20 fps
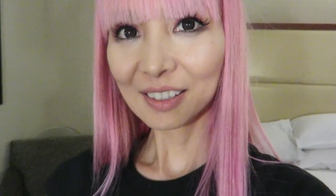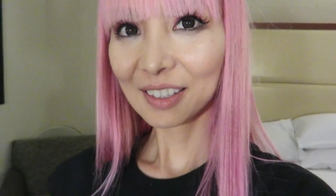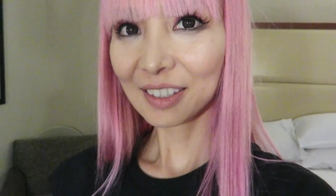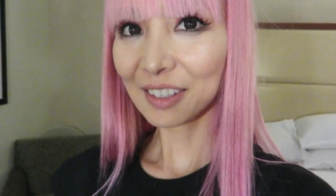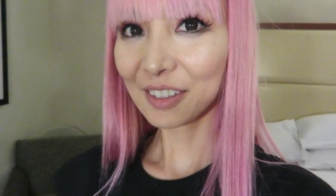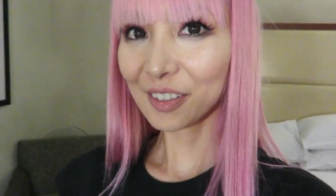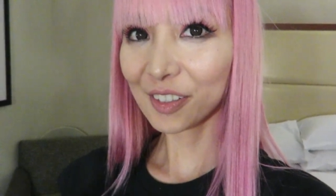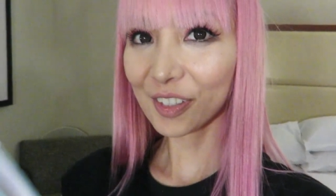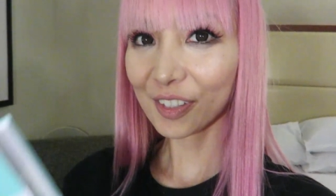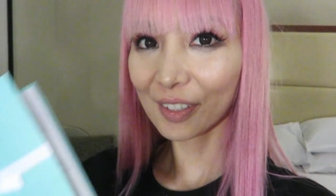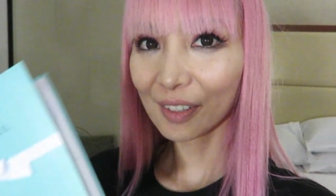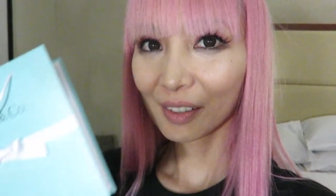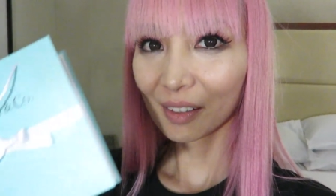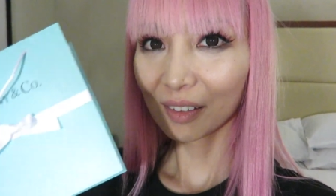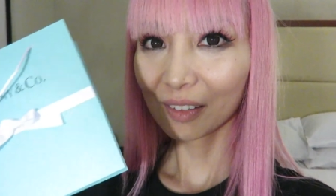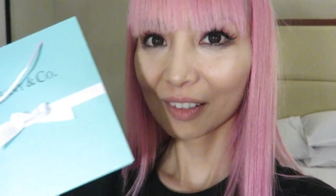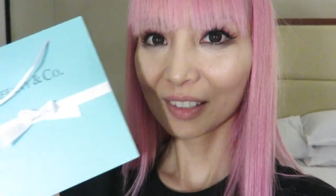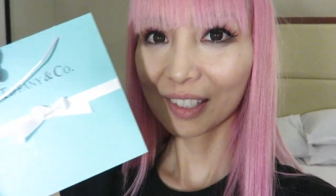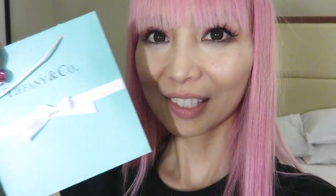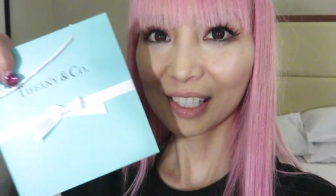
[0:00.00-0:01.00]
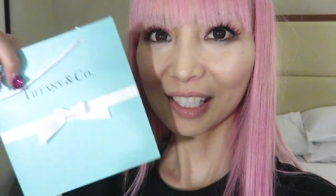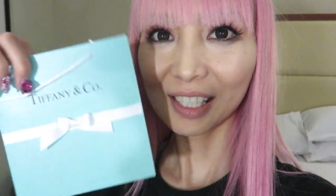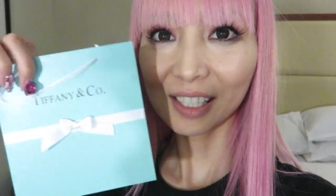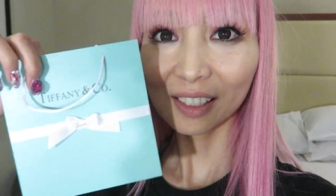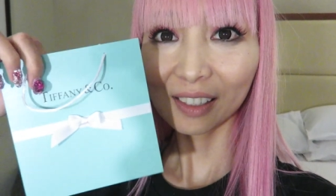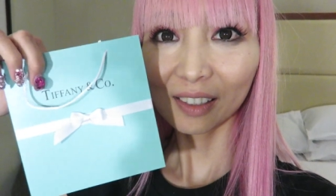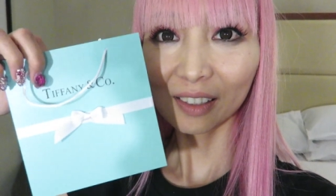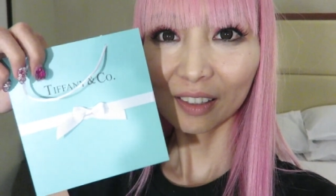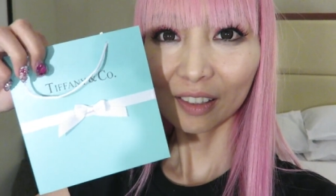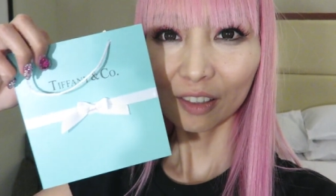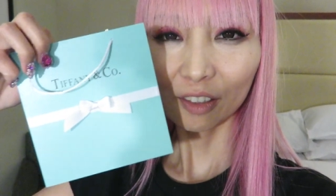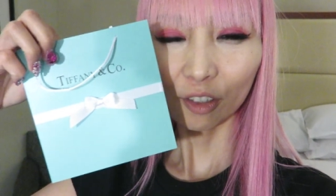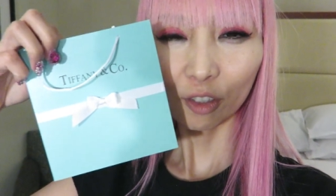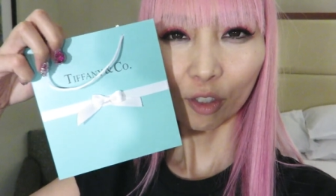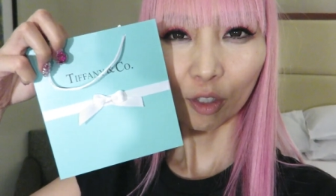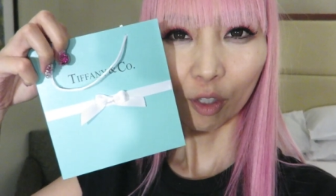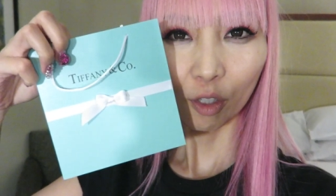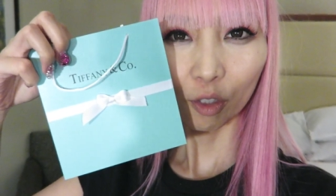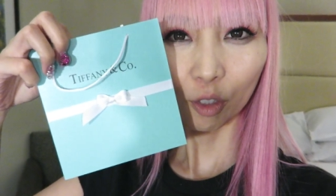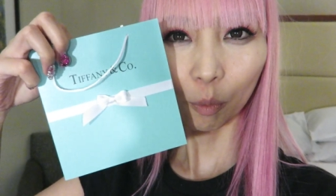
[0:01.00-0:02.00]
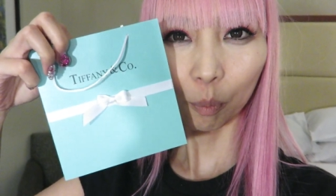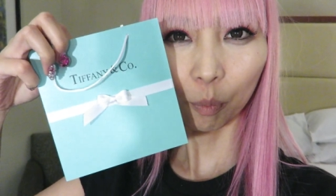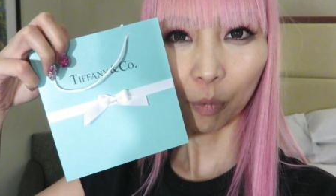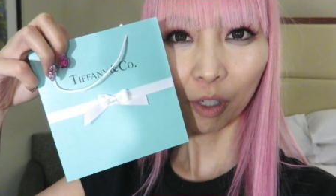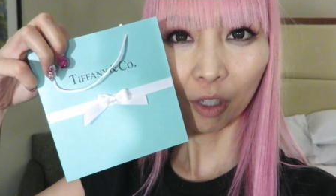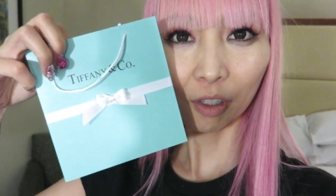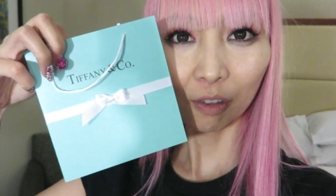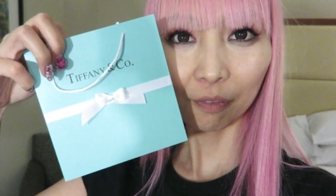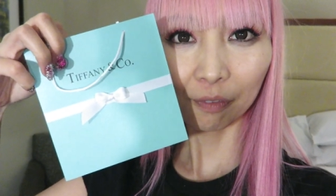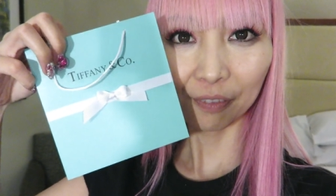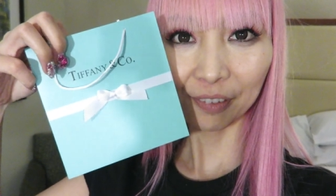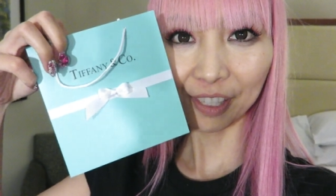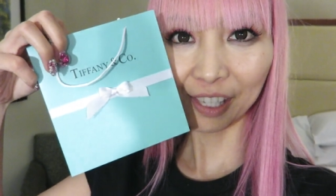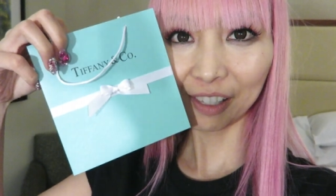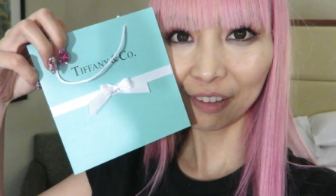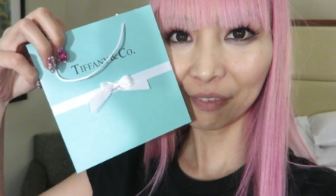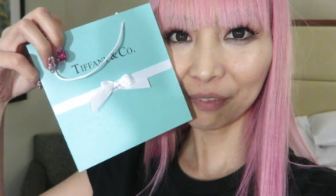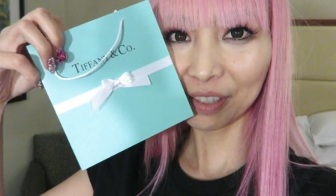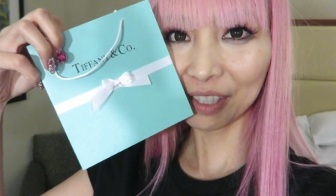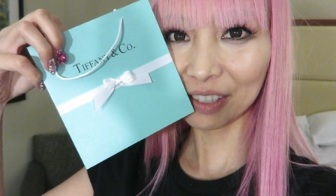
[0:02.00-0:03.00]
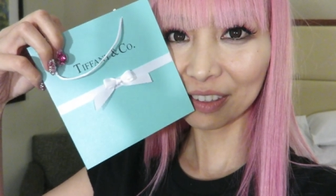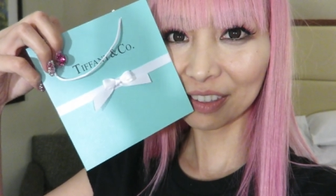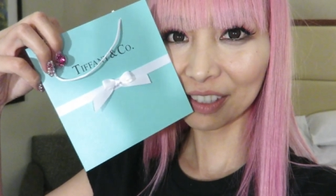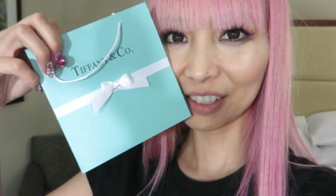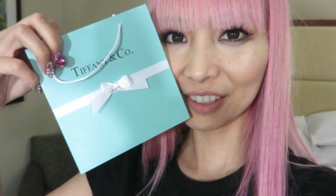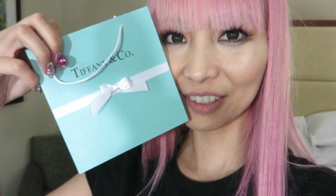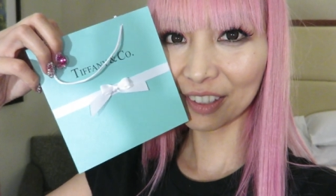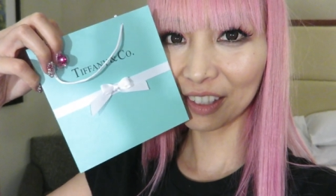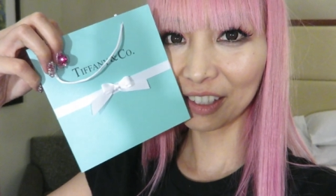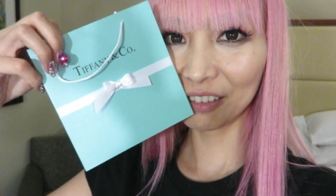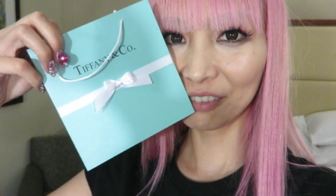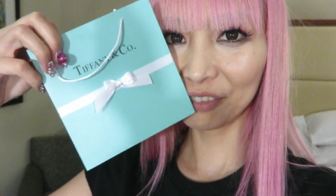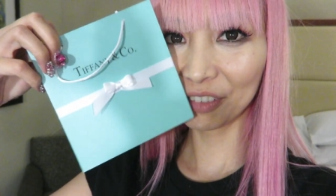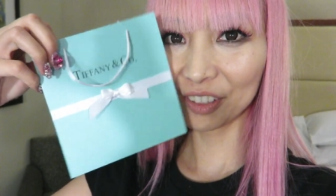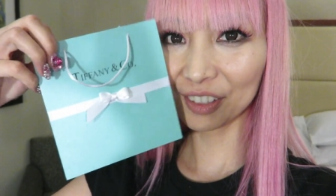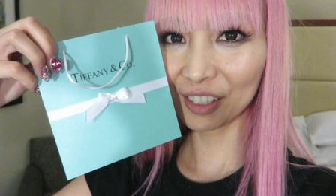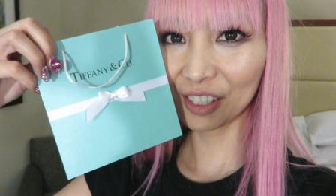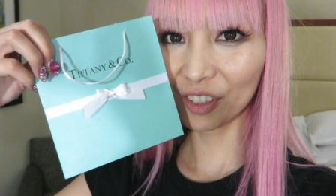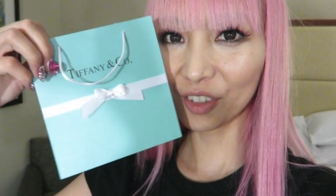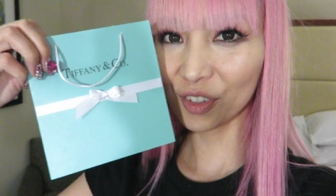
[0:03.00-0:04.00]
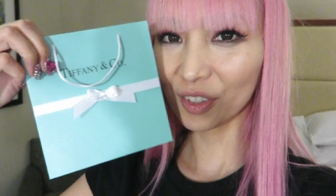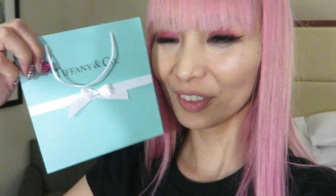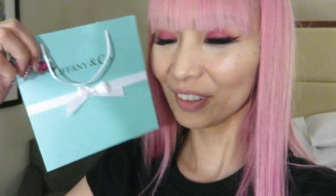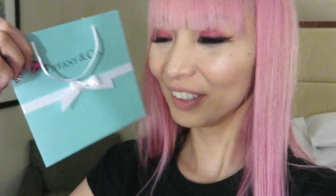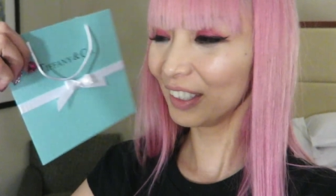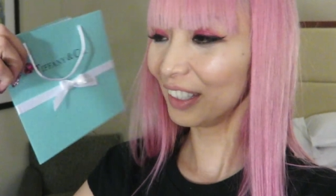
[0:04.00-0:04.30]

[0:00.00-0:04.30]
because see the bar gave me this invitation